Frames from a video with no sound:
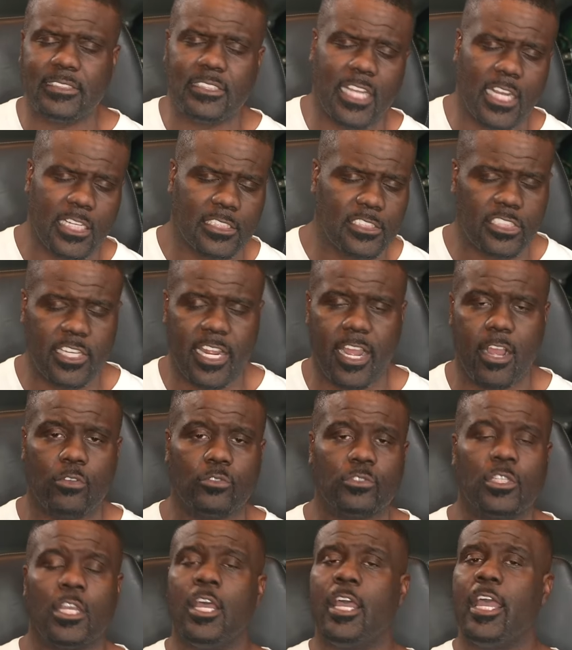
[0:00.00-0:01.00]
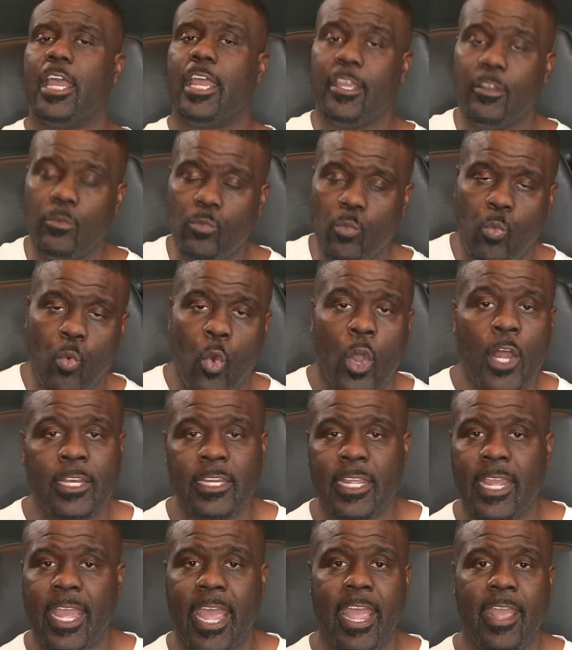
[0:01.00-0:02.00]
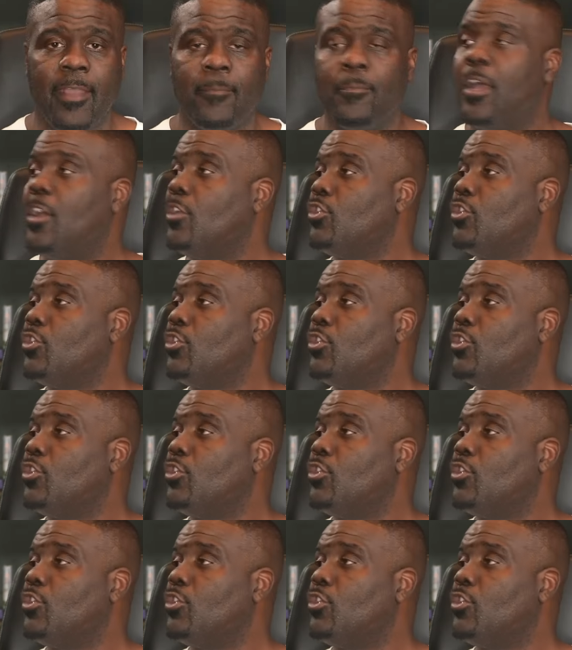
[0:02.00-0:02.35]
touchdowns in one game.